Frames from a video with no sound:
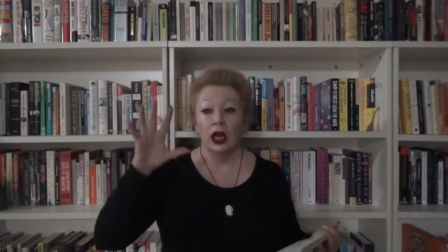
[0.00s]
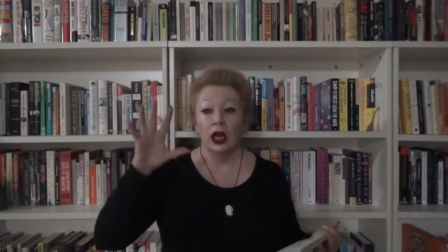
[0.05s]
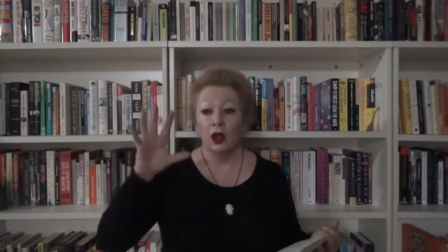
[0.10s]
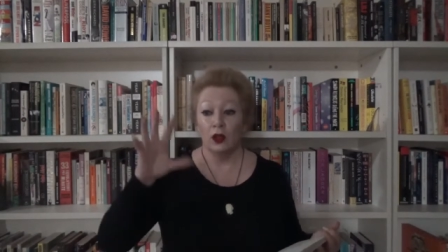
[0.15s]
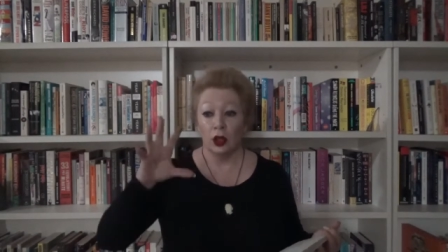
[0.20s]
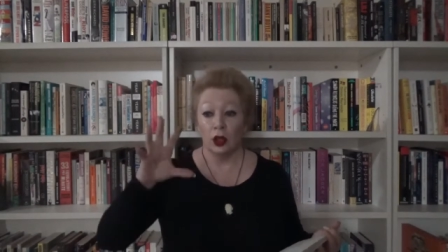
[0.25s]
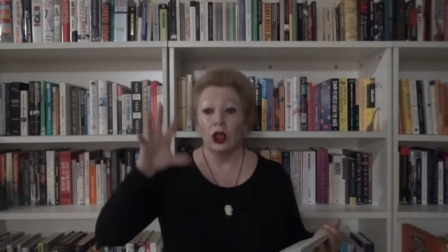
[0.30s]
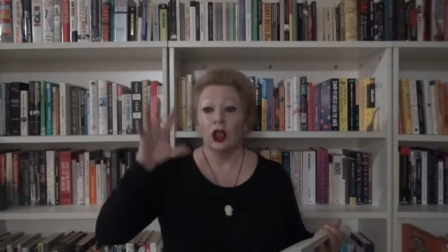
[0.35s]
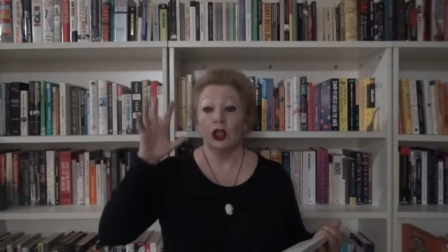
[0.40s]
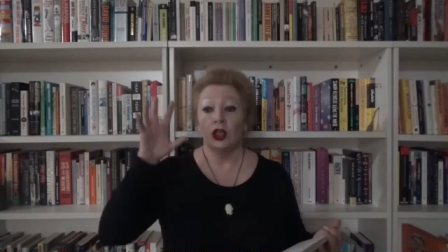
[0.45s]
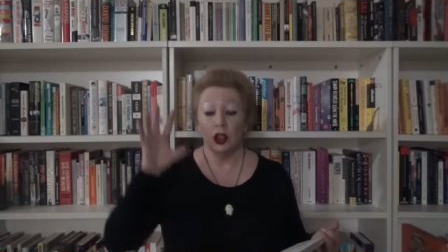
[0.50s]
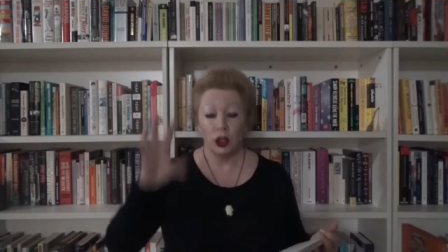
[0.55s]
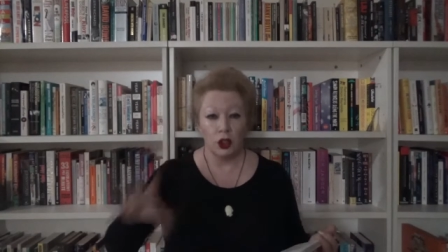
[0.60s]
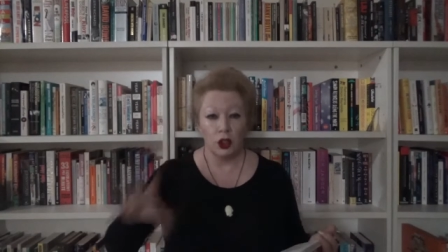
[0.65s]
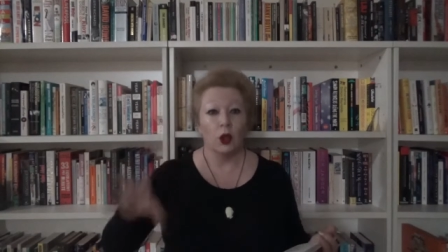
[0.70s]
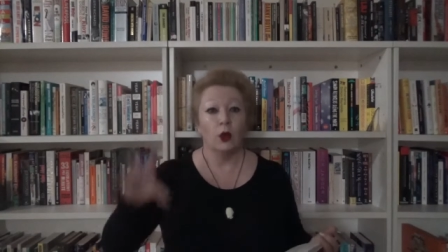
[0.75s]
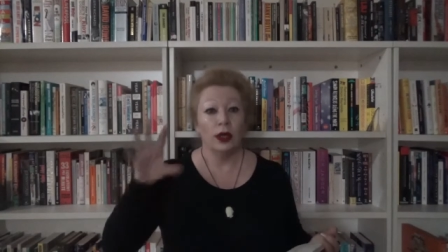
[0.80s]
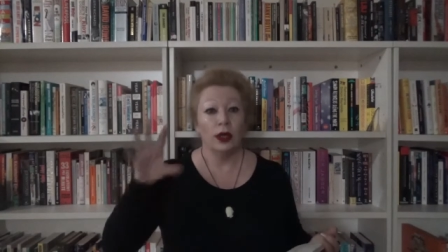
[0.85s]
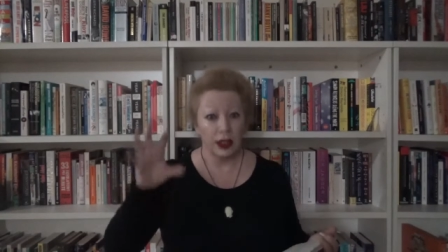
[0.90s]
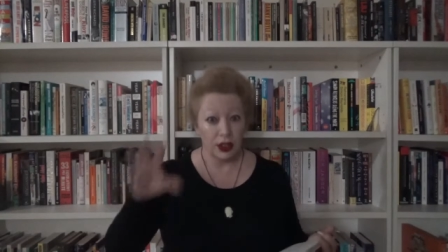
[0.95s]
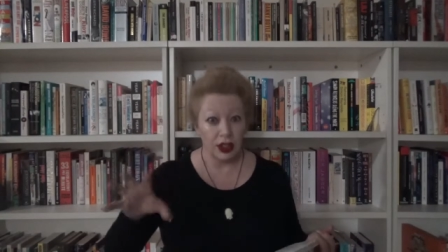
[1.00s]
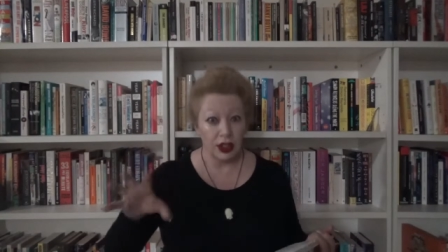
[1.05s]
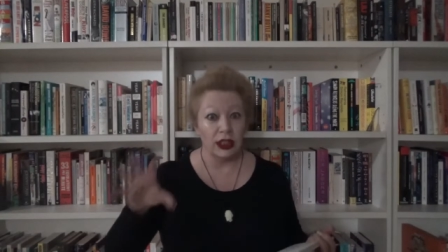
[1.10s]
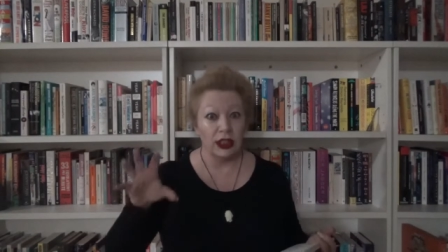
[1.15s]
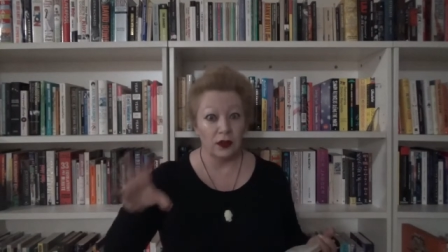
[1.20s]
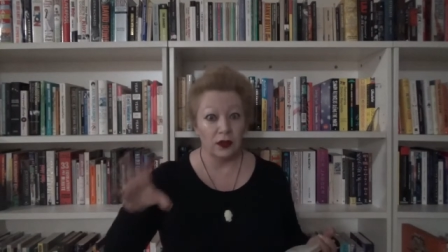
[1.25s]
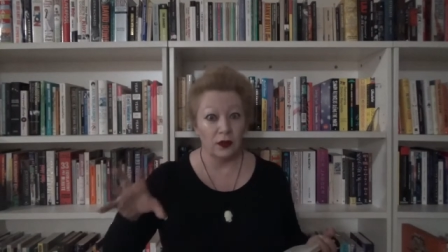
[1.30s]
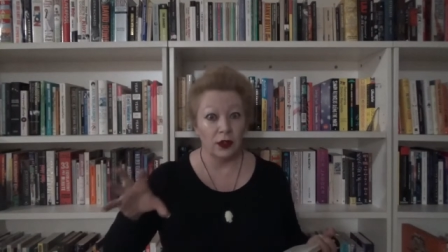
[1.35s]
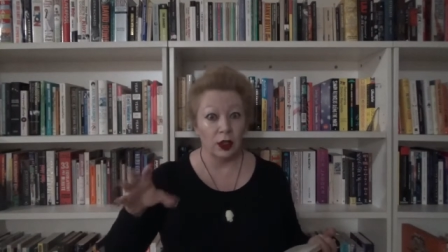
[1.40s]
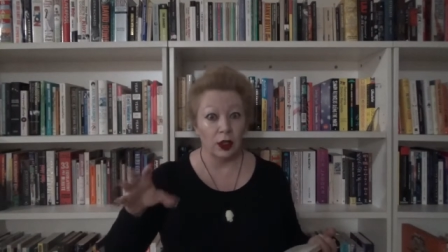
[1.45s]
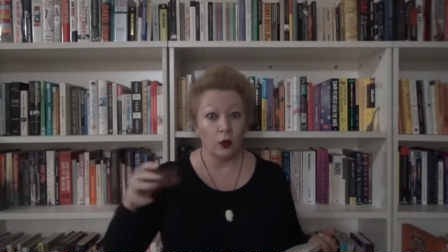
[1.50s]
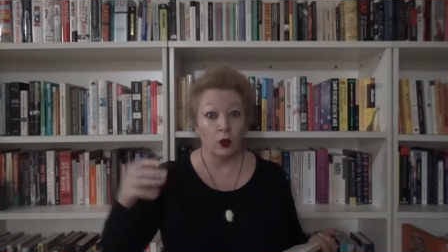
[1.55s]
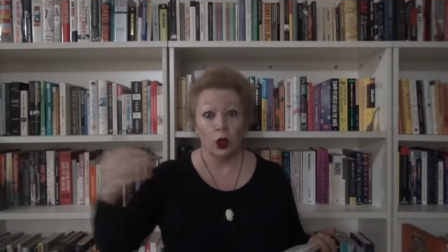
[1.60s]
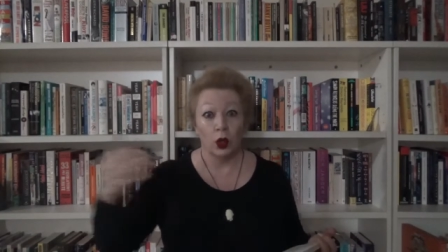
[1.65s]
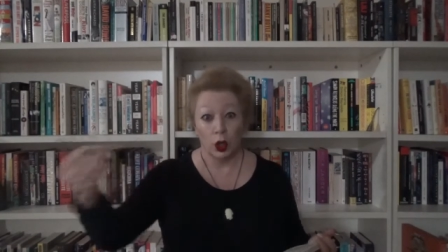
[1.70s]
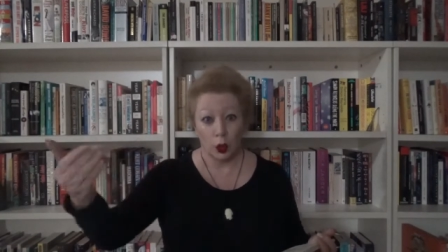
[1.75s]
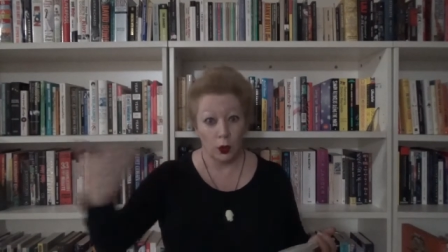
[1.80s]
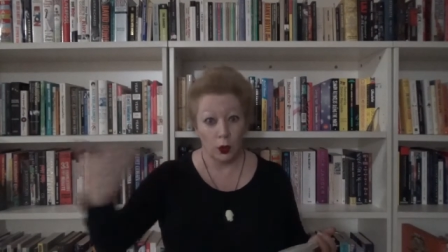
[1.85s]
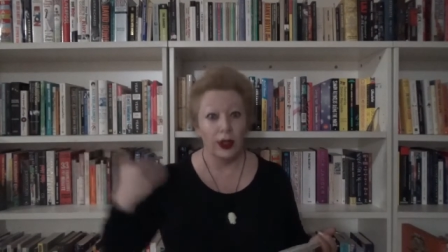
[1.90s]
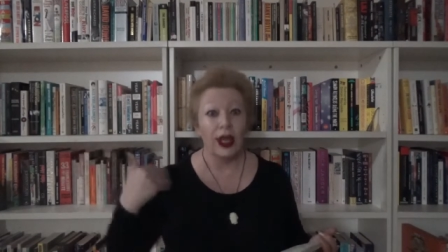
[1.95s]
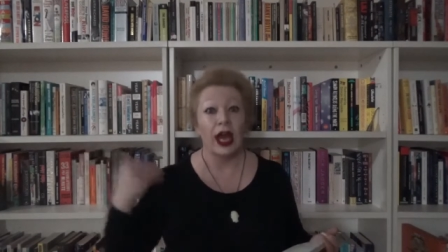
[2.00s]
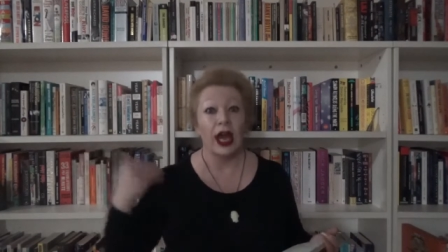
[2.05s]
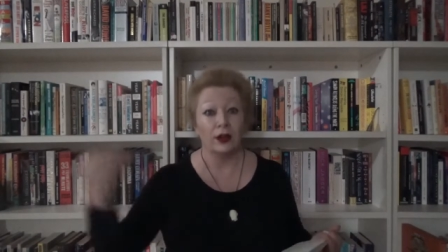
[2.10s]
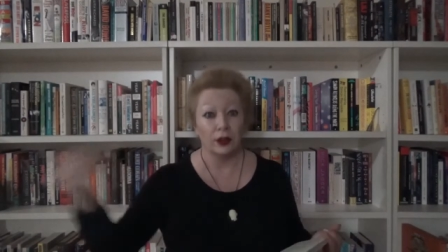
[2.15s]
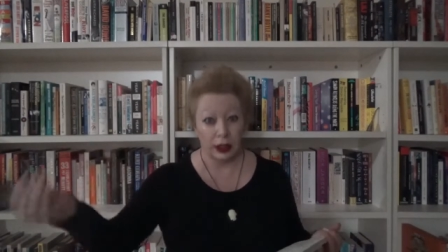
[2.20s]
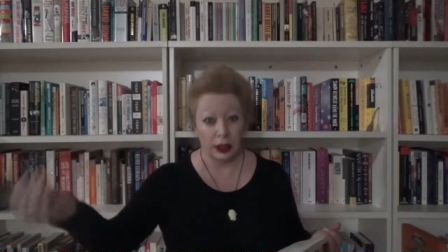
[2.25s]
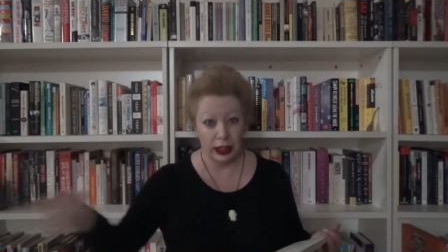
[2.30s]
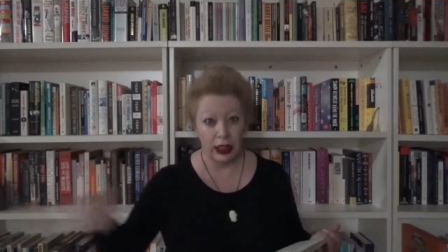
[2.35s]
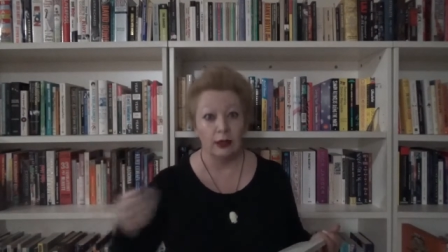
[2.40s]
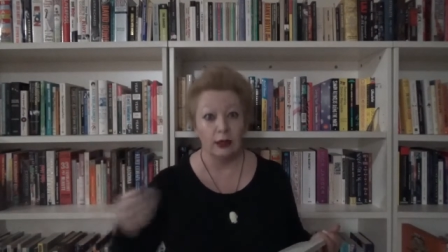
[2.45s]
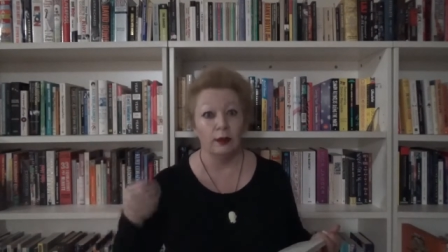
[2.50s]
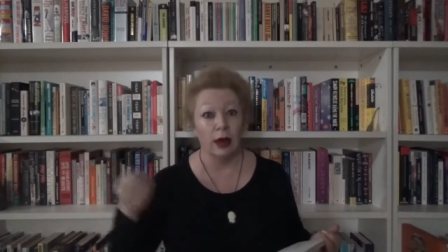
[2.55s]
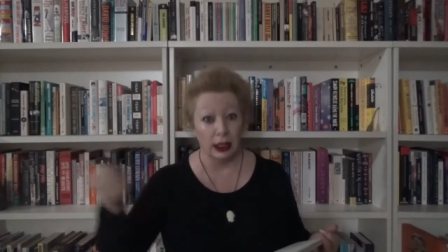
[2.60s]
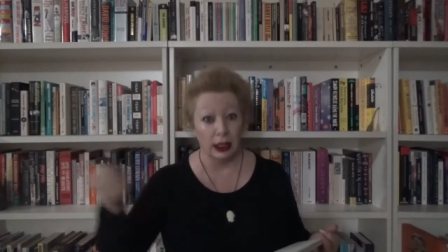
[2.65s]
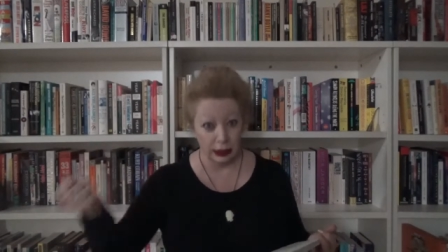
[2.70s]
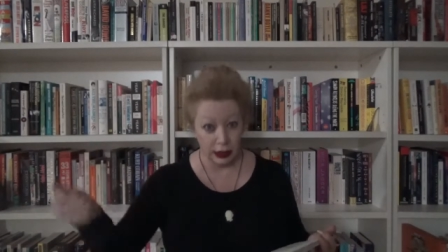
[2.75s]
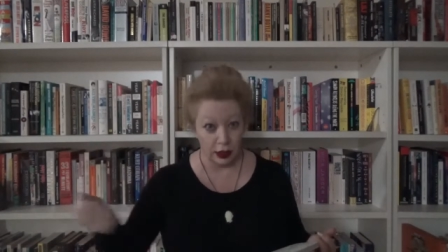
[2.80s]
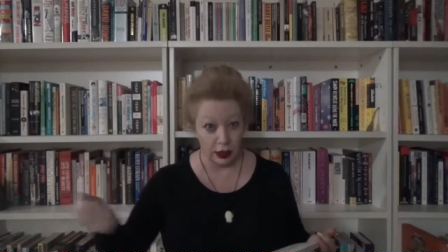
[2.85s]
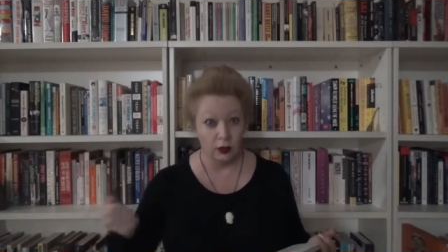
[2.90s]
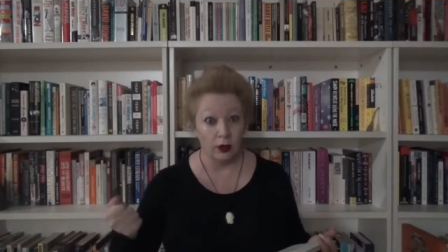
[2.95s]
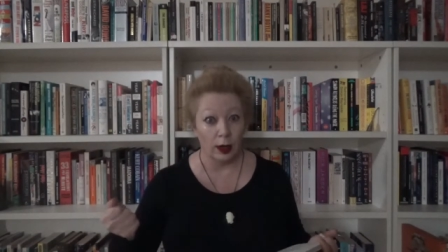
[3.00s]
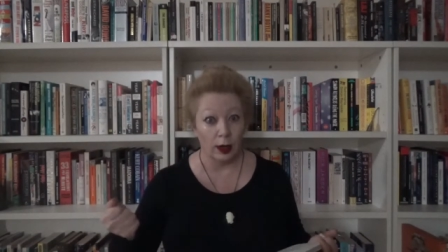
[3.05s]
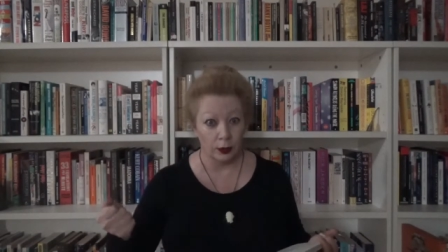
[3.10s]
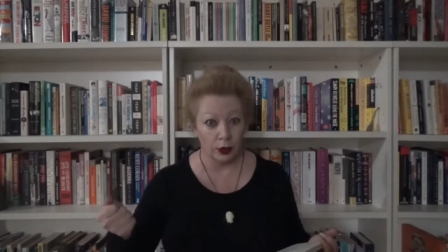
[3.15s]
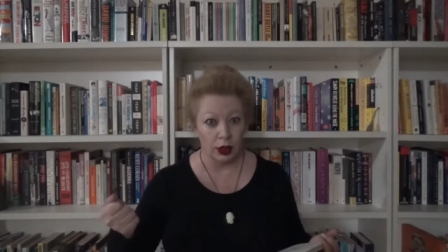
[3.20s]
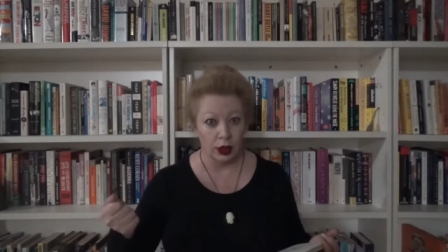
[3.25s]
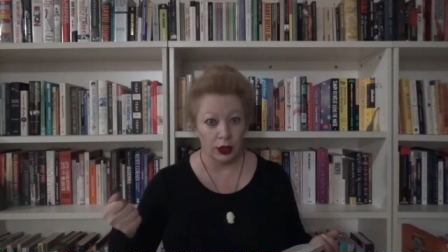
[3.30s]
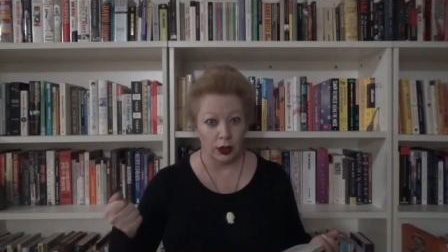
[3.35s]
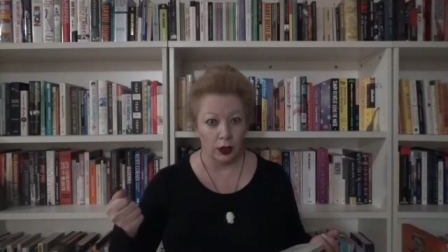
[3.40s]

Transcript: that you're doing significant work without the email interruption.